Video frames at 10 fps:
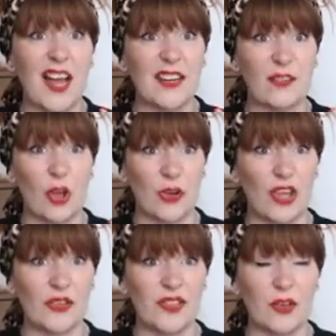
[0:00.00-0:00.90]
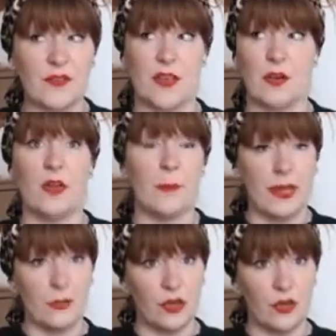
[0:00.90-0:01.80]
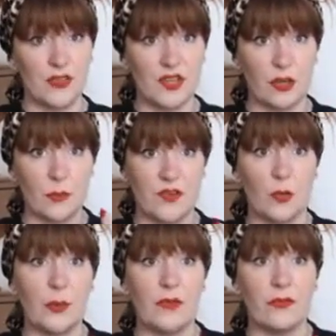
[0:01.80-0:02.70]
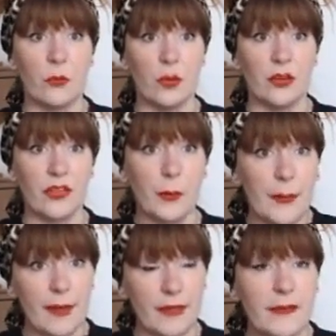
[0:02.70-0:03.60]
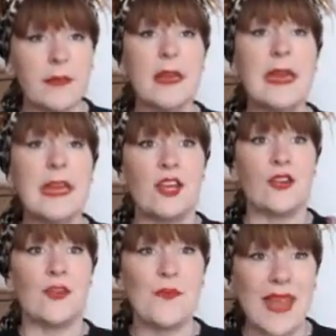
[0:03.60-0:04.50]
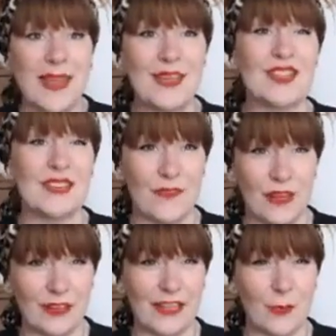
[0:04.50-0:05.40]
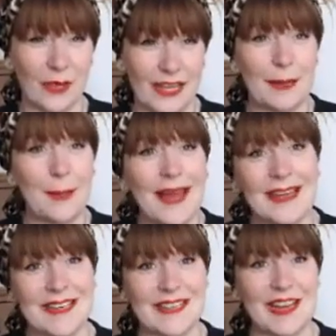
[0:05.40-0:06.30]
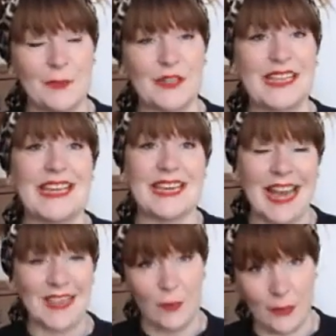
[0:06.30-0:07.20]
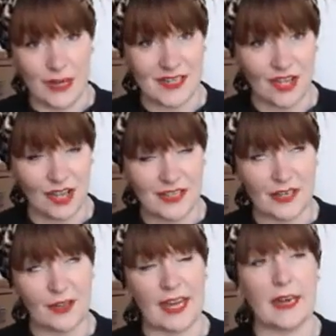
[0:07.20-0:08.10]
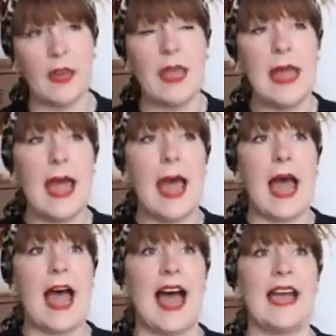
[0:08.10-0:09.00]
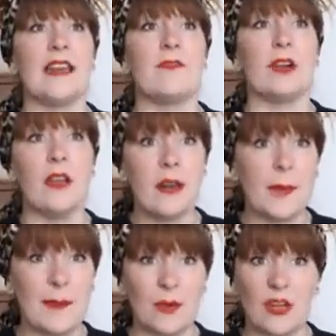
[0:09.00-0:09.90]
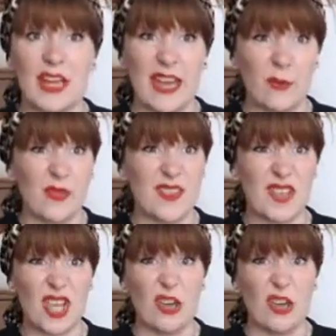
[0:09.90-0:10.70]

kind of go to yoga studios. I know that my own yoga studio was open for 3 months. You maybe just felt like you were getting back into that routine, and then we went into lockdown again. And for a lot of people, it was